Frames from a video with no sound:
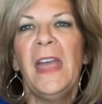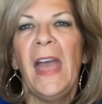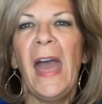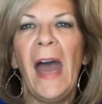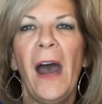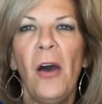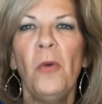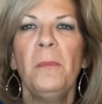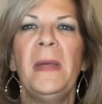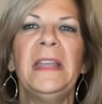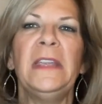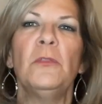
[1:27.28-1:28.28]
How
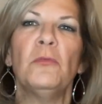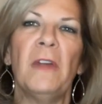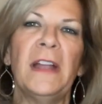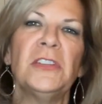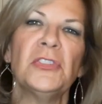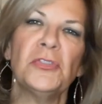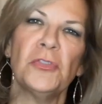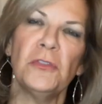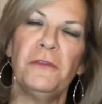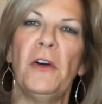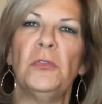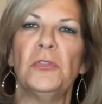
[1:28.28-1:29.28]
many
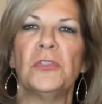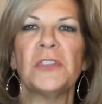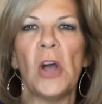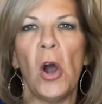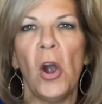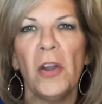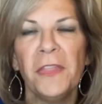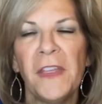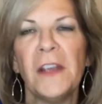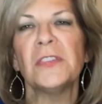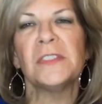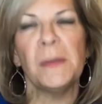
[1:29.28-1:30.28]
registered voters are
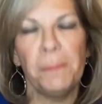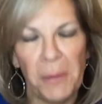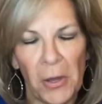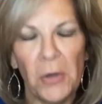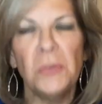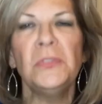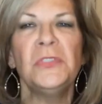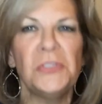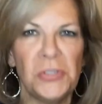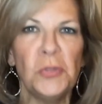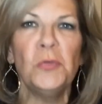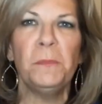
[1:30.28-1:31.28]
there supposed
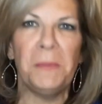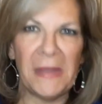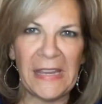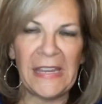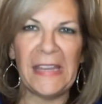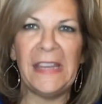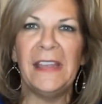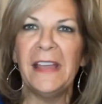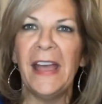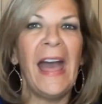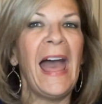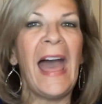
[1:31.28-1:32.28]
to be
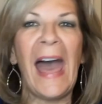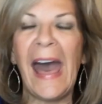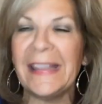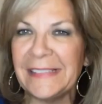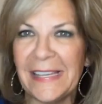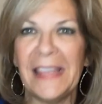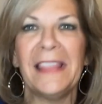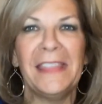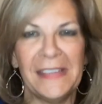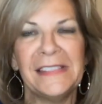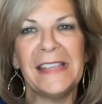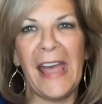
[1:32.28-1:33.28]
at
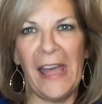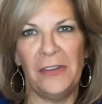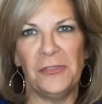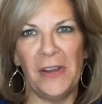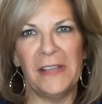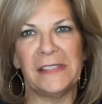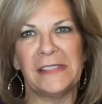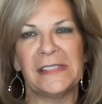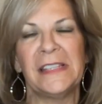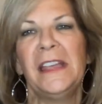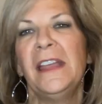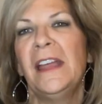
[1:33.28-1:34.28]
this address?
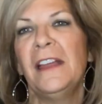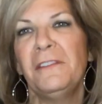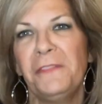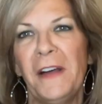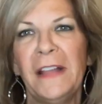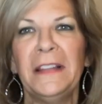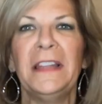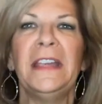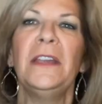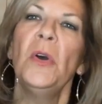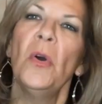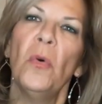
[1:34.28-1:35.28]
And
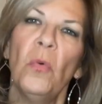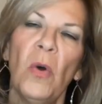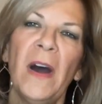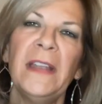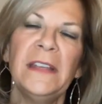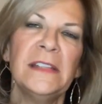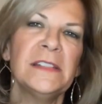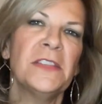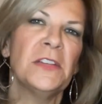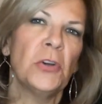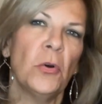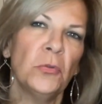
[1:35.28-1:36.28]
finally, what is
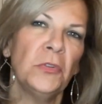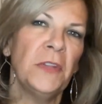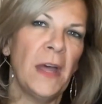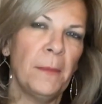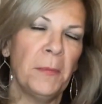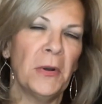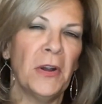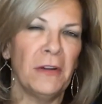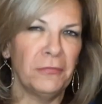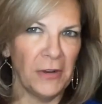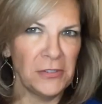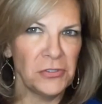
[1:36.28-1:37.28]
the total number
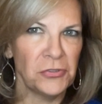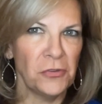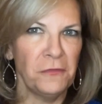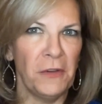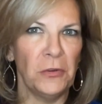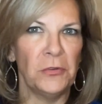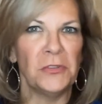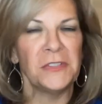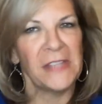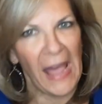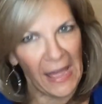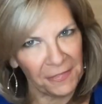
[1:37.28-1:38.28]
of registered
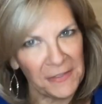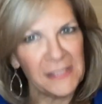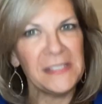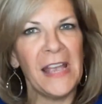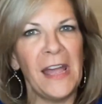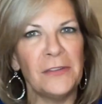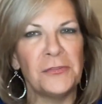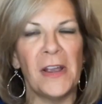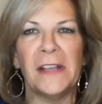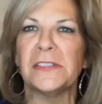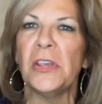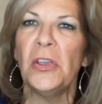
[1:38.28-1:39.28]
voters at this
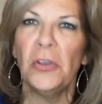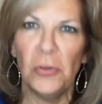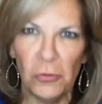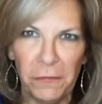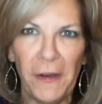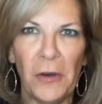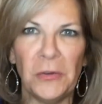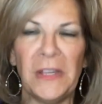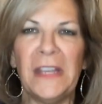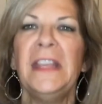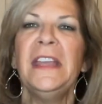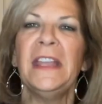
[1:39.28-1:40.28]
address who
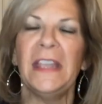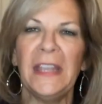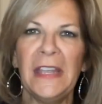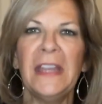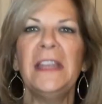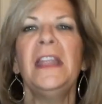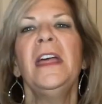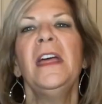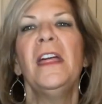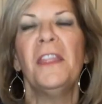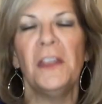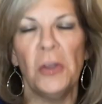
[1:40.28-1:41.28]
voted in
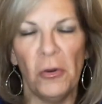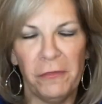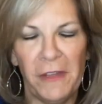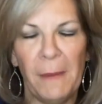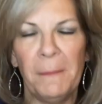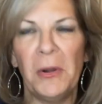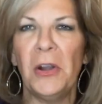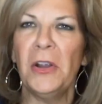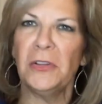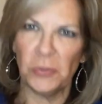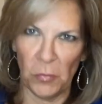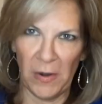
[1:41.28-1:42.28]
the
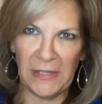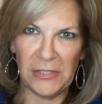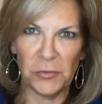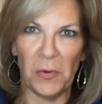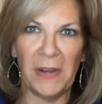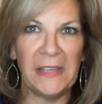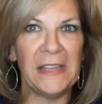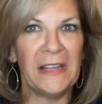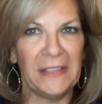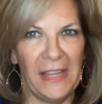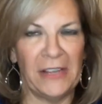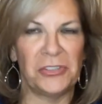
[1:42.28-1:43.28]
November 2020
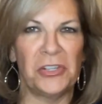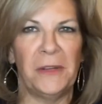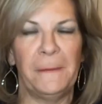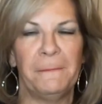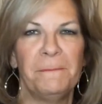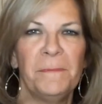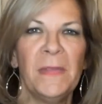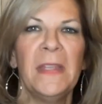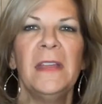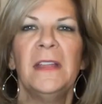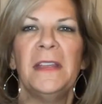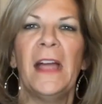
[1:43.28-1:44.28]
election?
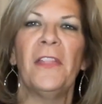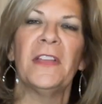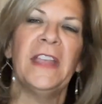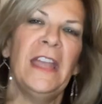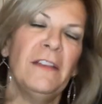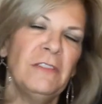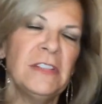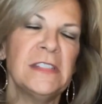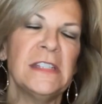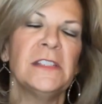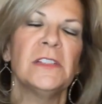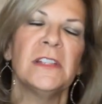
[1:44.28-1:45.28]
Now, the
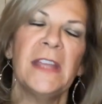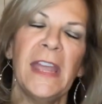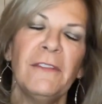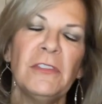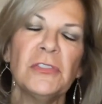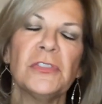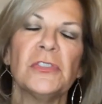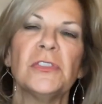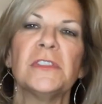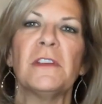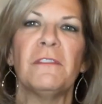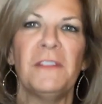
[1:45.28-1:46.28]

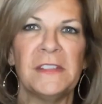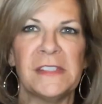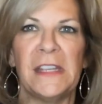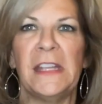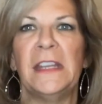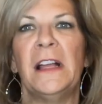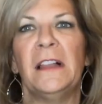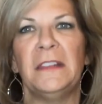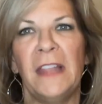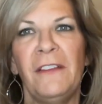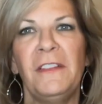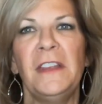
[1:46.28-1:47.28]
canvassers visited
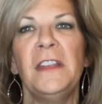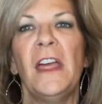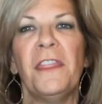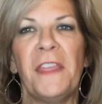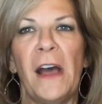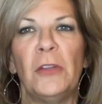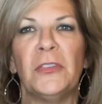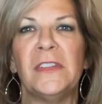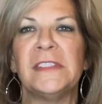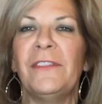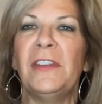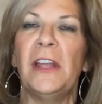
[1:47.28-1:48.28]

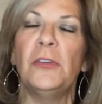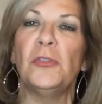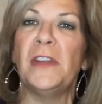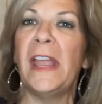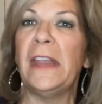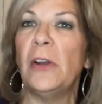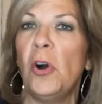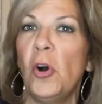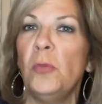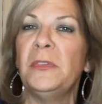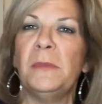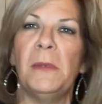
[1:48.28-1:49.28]
11,708
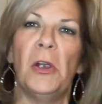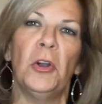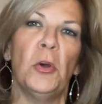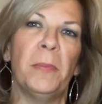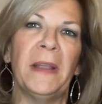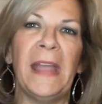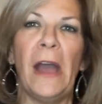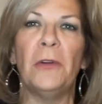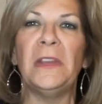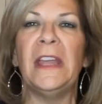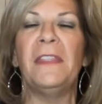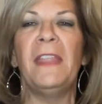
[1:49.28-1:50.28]
homes in Maricopa
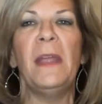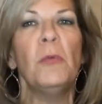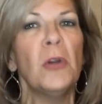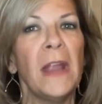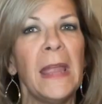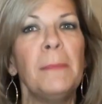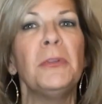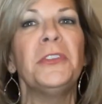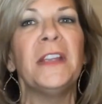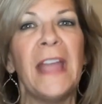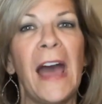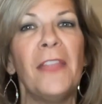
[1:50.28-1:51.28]
County, and they were able
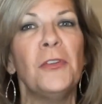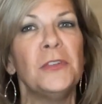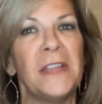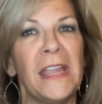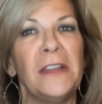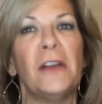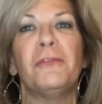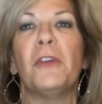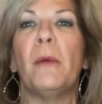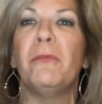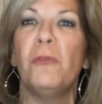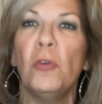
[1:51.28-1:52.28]
to gather data
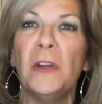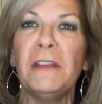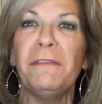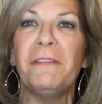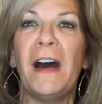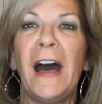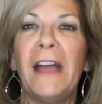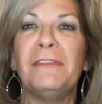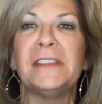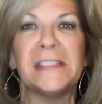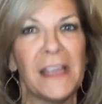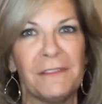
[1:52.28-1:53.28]
from
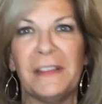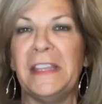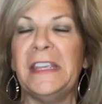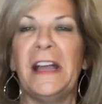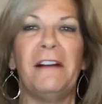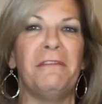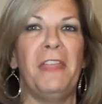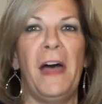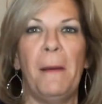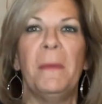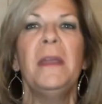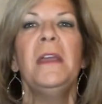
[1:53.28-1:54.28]
4,570 of
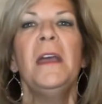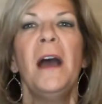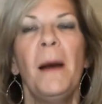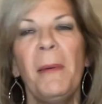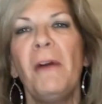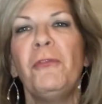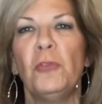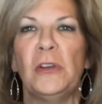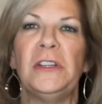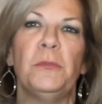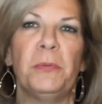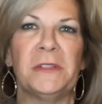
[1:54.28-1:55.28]
them, about
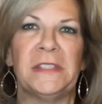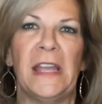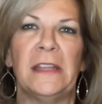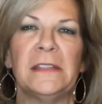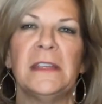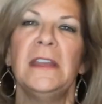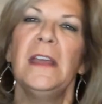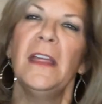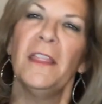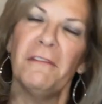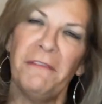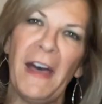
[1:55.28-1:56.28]
42%.
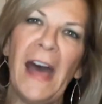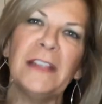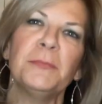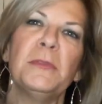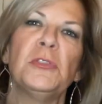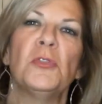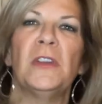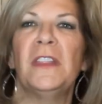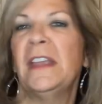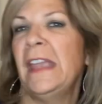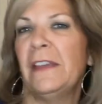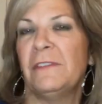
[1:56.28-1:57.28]
The vast majority of
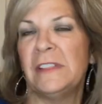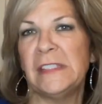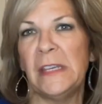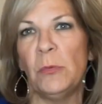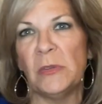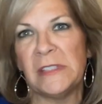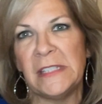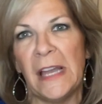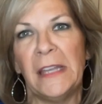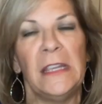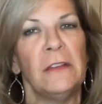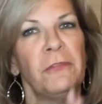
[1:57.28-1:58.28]
the canvassing was
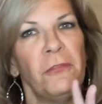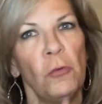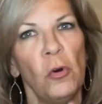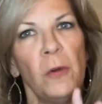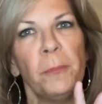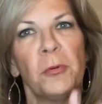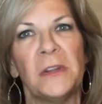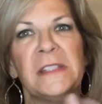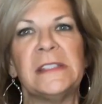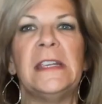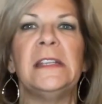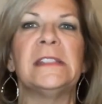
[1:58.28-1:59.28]
done in four
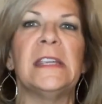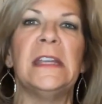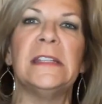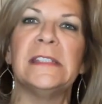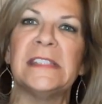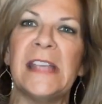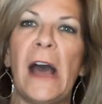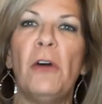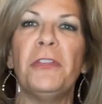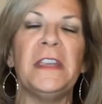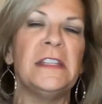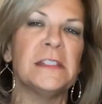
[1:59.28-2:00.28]
precincts in
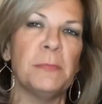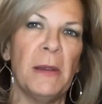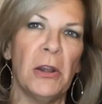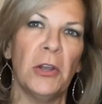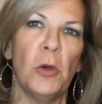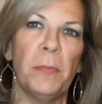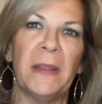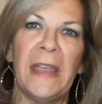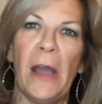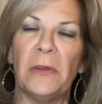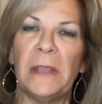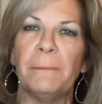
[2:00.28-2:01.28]
southeast Maricopa
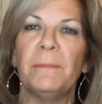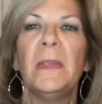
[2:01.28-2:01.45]
County.